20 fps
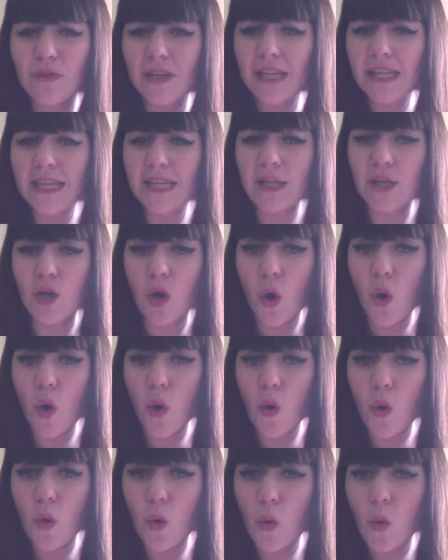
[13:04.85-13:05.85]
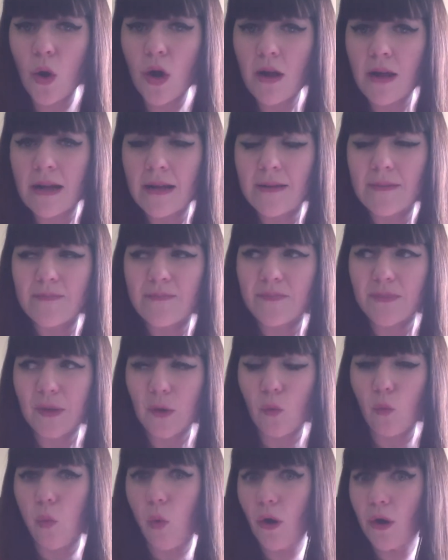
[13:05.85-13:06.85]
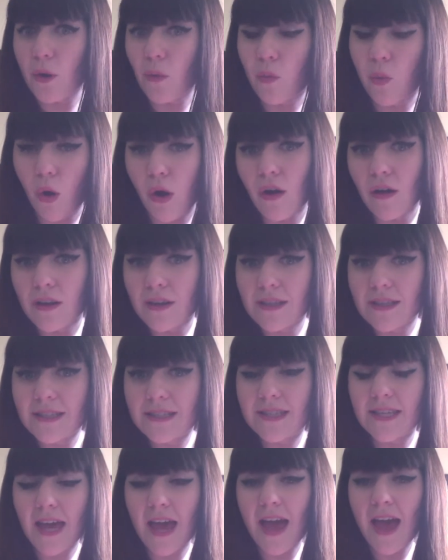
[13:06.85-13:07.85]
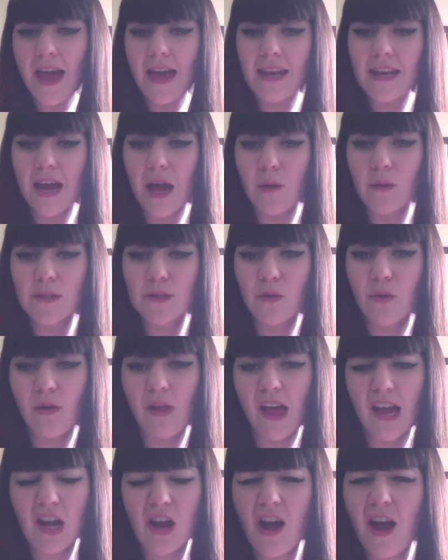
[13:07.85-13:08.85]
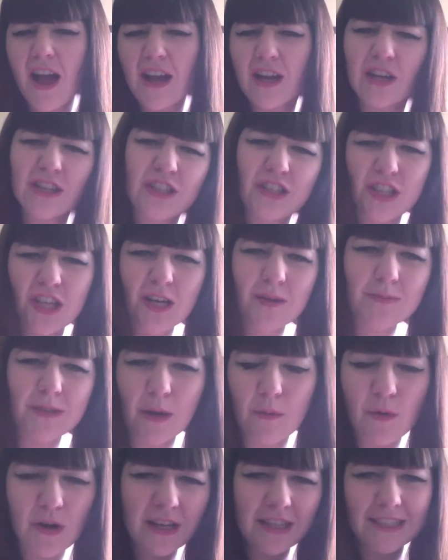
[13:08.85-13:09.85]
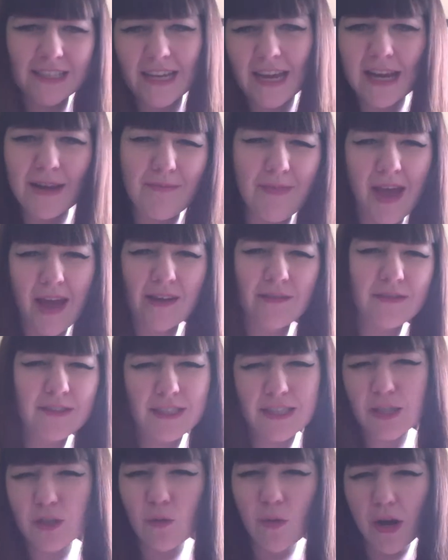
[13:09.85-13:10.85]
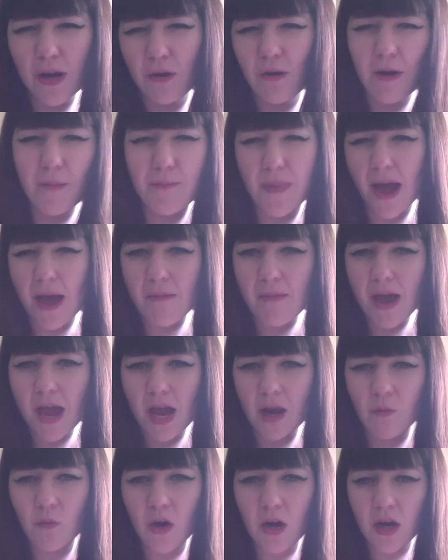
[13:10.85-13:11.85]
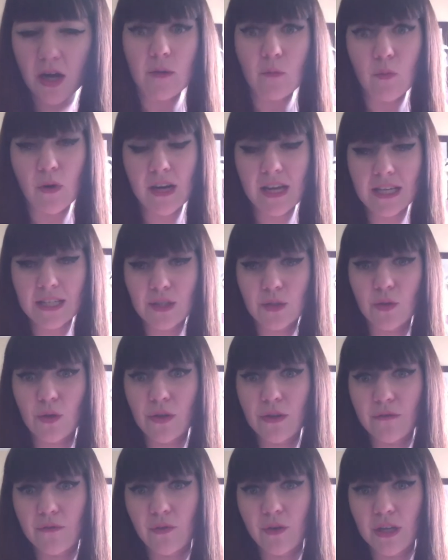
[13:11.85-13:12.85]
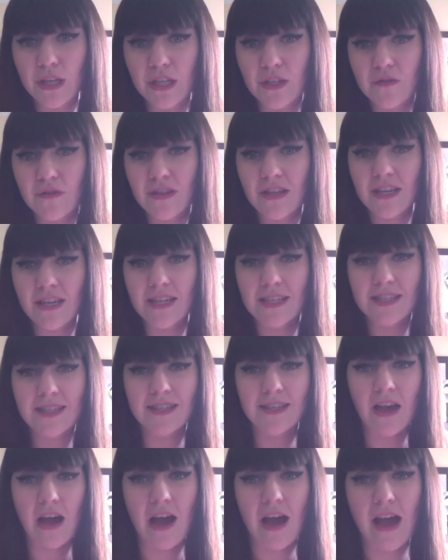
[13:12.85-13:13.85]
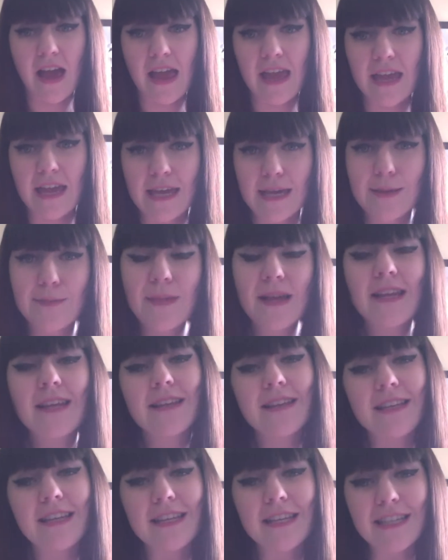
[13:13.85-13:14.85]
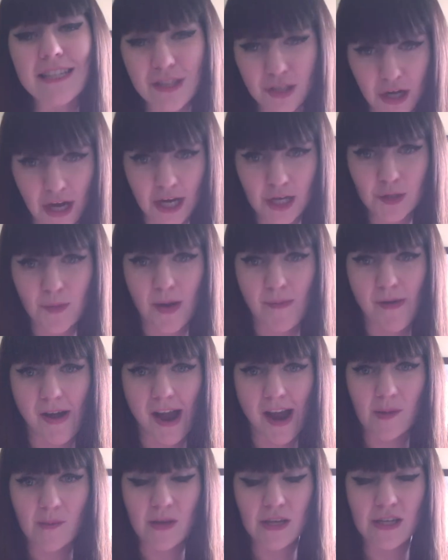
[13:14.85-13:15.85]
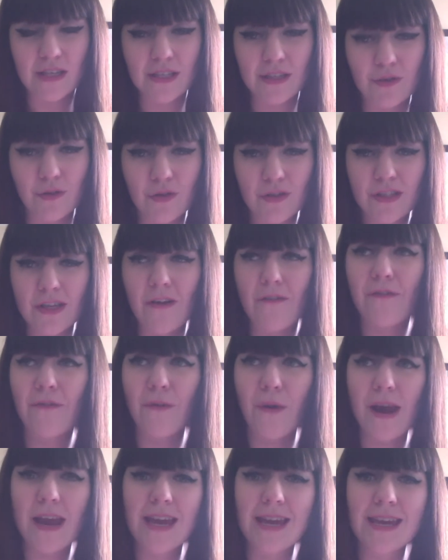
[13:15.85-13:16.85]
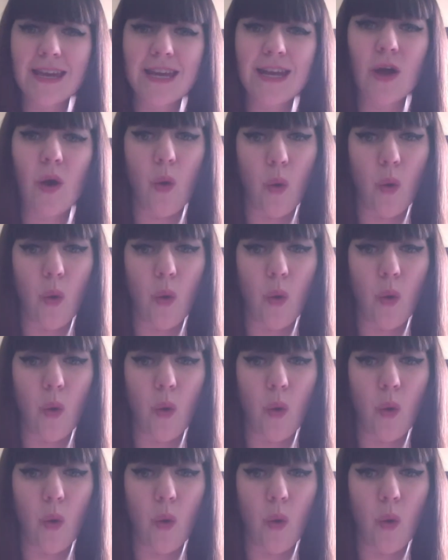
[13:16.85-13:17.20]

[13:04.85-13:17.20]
really know what it was, and I was all like, oh, I got gypped, I wanted to get a Man of Steel one or a Batman one. When I saw the footage for this, I immediately changed my mind because it looks freaking